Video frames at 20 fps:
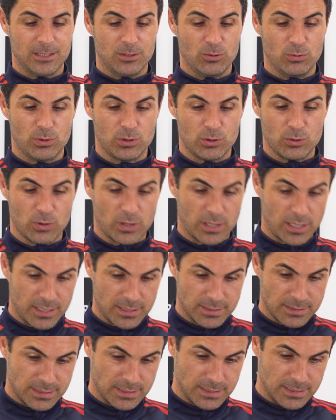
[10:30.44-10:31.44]
When you are
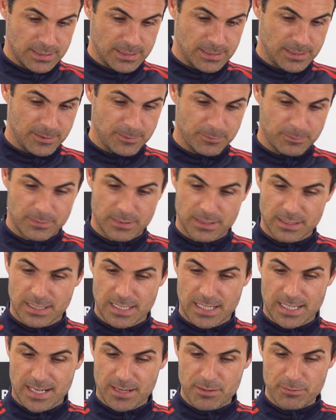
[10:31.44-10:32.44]
at
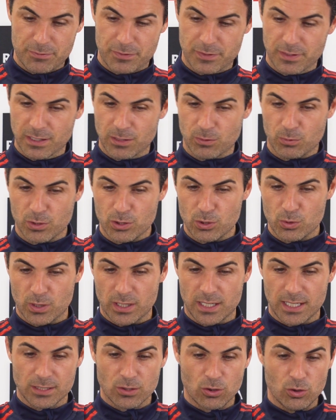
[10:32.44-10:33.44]
Anfield, or when you
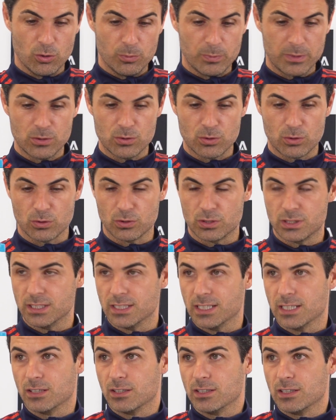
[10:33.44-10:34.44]
are at home and you
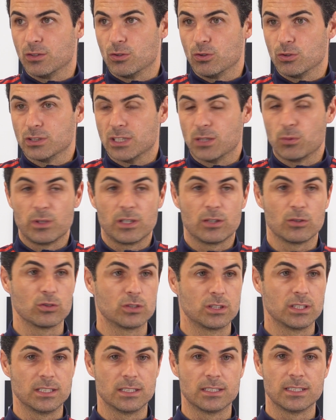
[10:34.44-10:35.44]
concede the goals that we
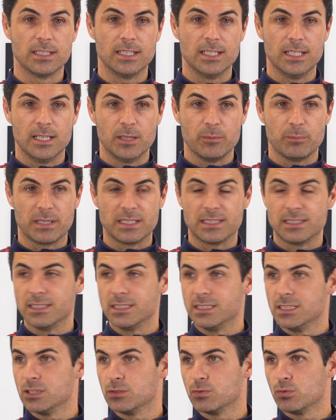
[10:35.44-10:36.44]
concede. But
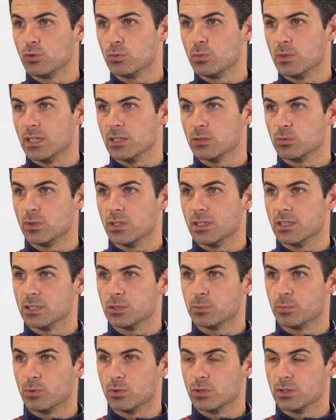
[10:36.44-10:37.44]
this is football as well, and
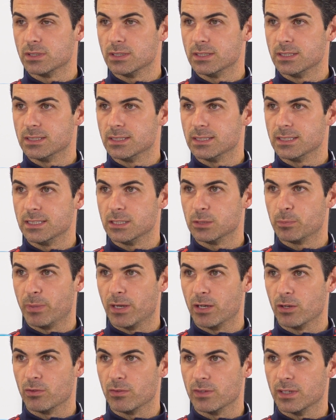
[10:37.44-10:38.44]
sport is
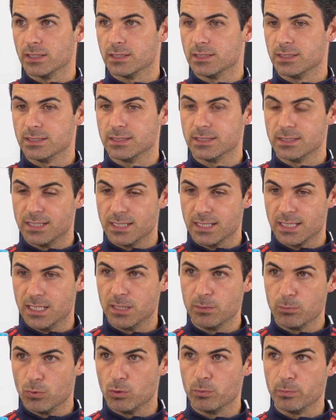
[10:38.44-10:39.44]
part of that. It's the
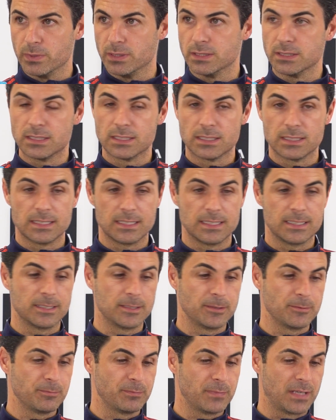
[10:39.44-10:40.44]
key moments
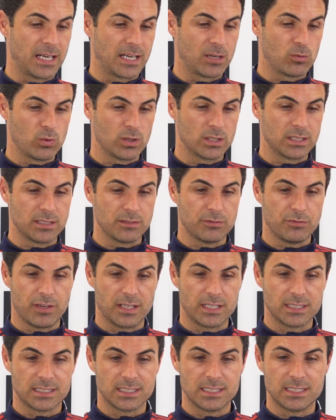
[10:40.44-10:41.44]
are what
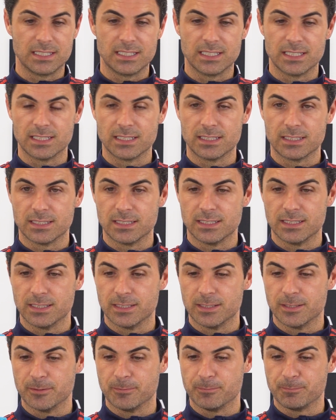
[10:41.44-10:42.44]
defines at the end
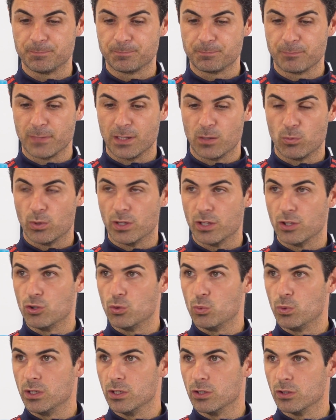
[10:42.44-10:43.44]
whether
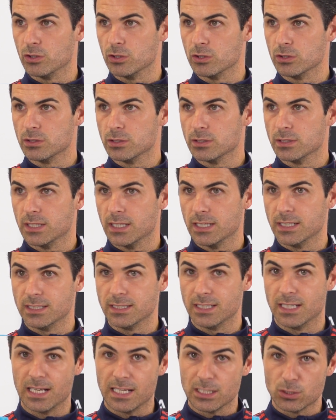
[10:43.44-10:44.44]
you win or not. And
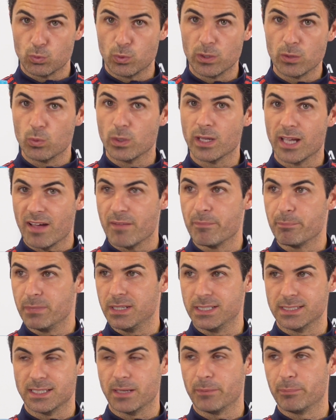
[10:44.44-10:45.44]
in the last week, we have
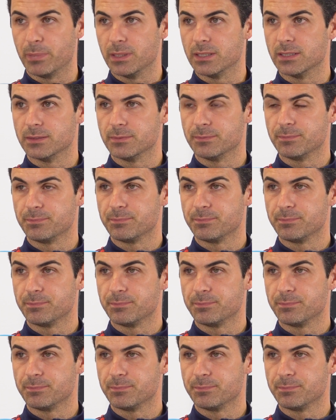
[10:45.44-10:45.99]
missed that piece.